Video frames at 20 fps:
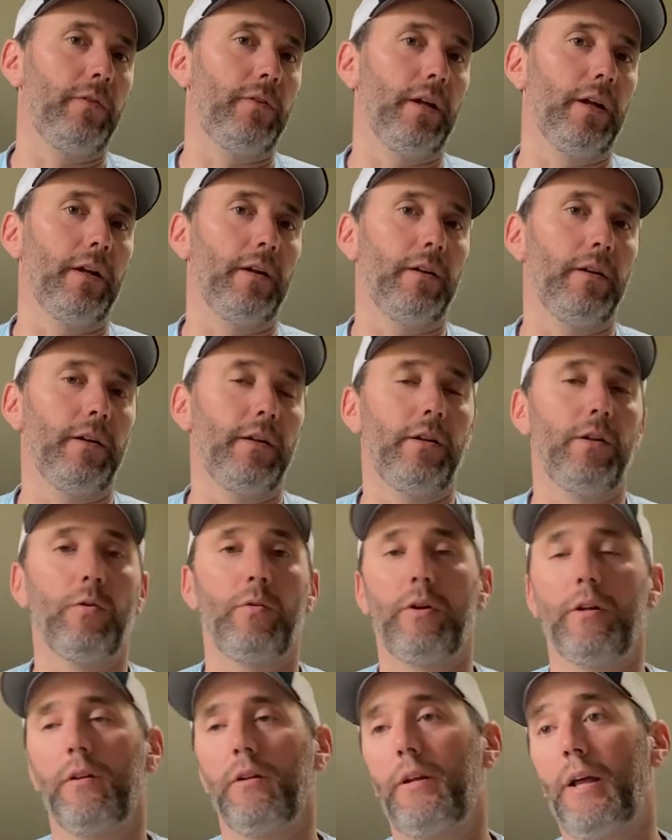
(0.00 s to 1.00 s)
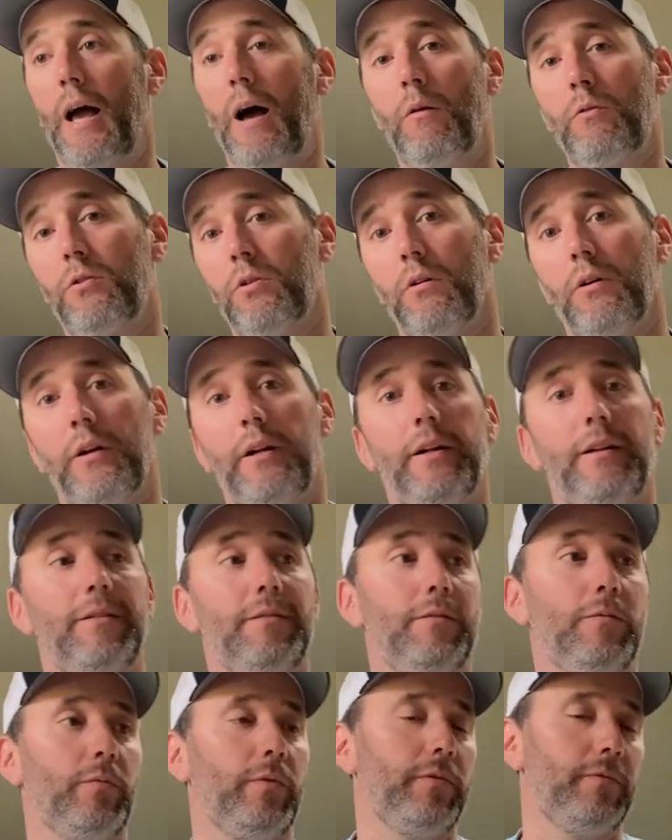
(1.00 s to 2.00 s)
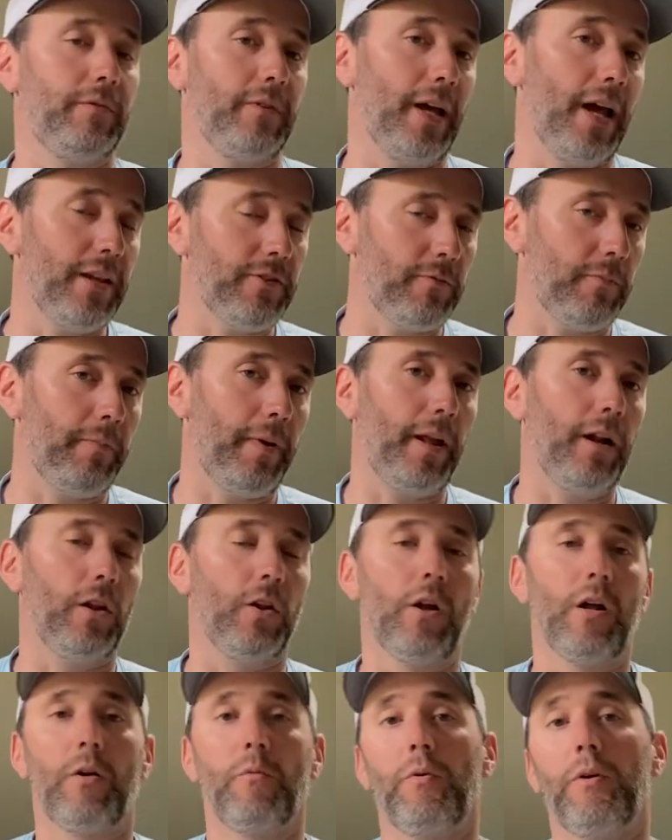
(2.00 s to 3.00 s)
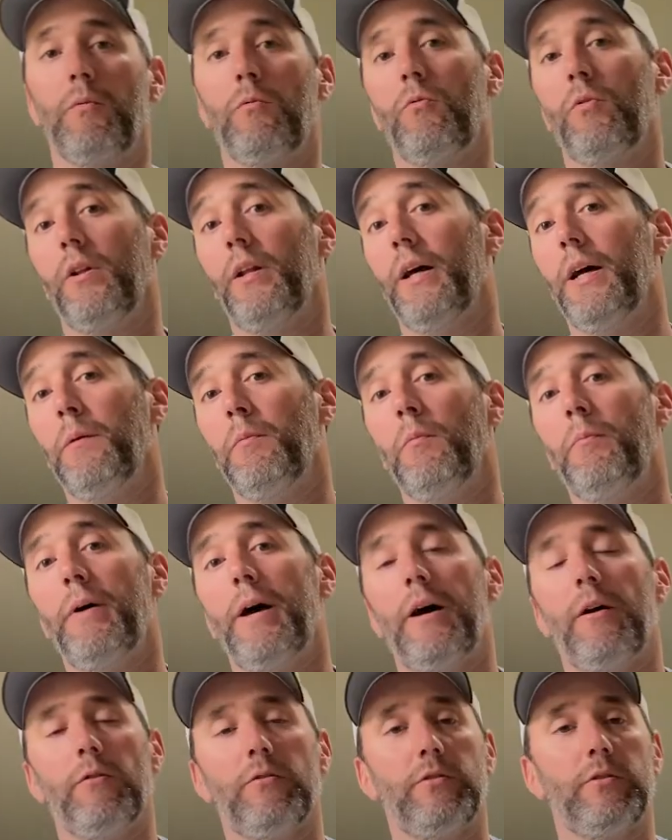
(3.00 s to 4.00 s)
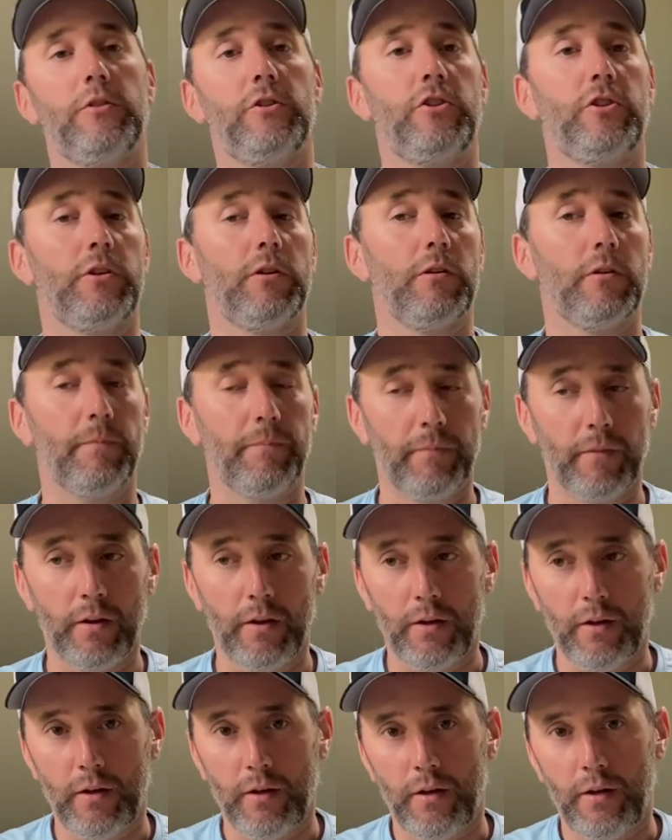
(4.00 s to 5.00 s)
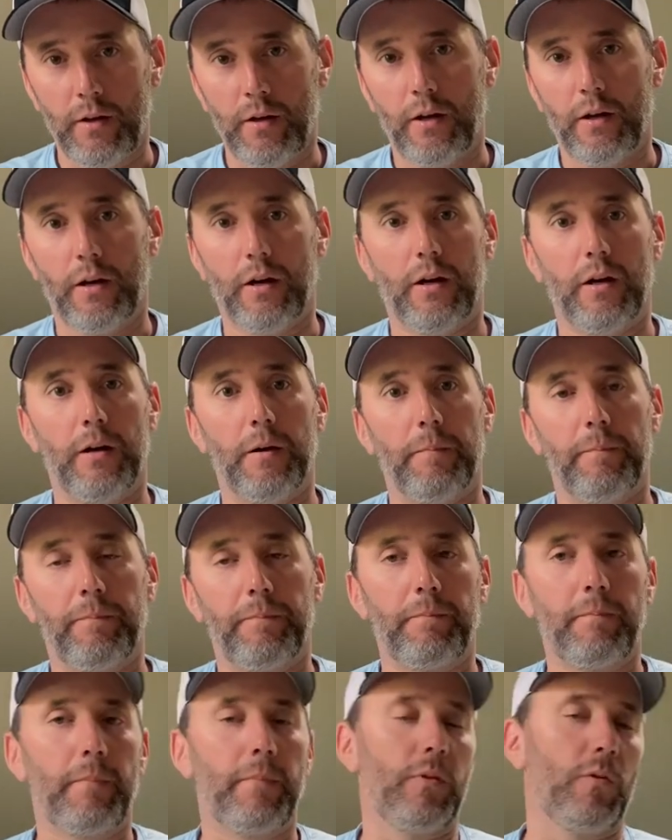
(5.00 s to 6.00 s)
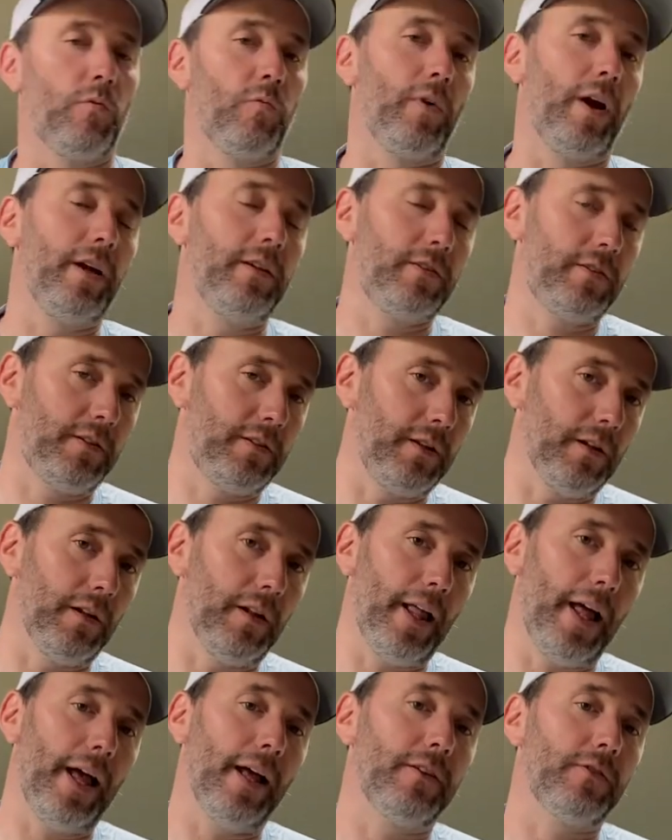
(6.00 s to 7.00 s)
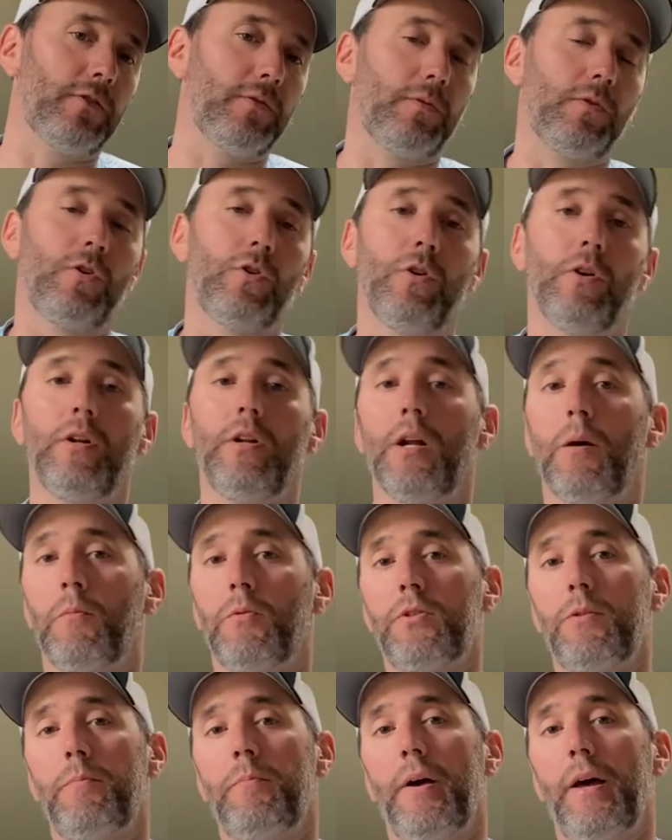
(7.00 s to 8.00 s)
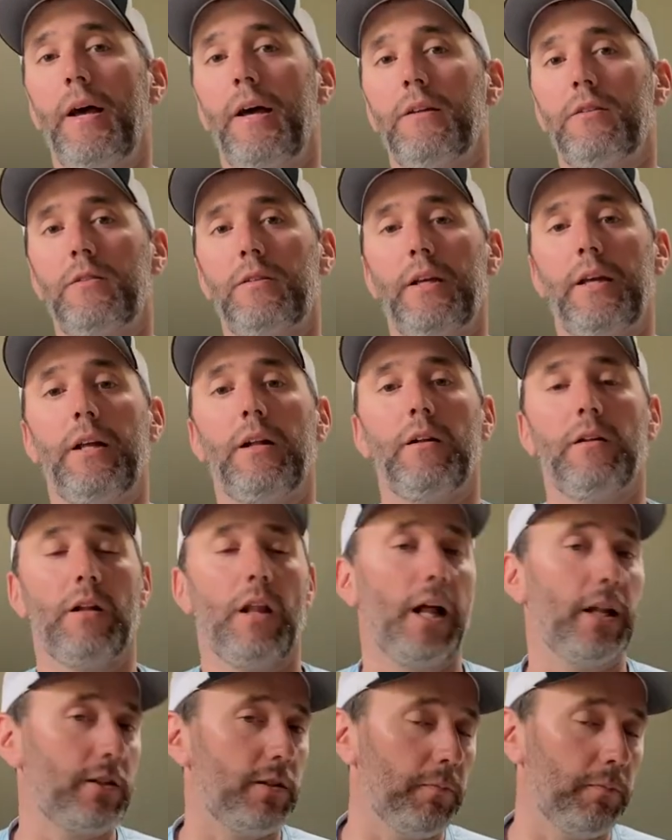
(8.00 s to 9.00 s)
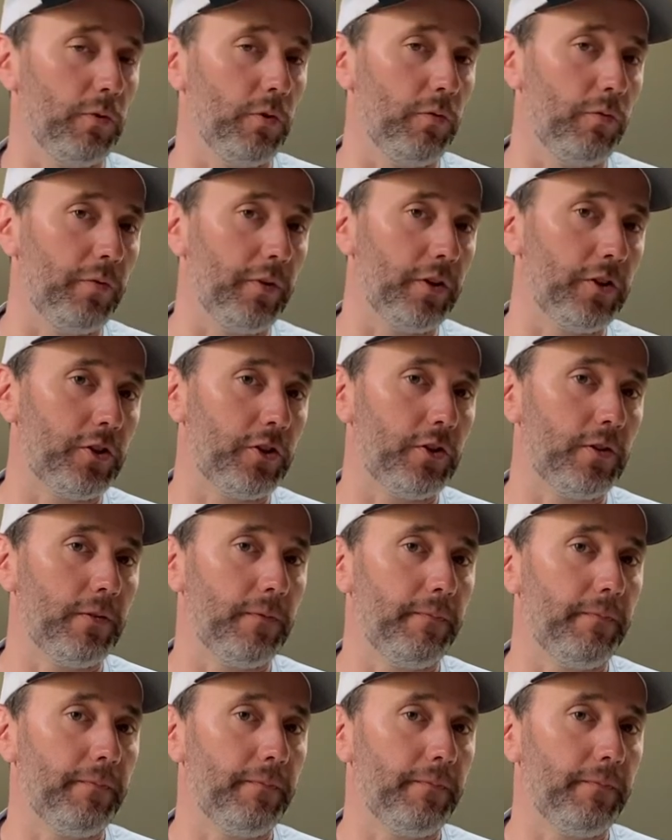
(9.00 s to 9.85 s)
that you can count on, and hasn't been a lot of reliable patterns this year. The race still has good numbers of bass and lots of bluefish.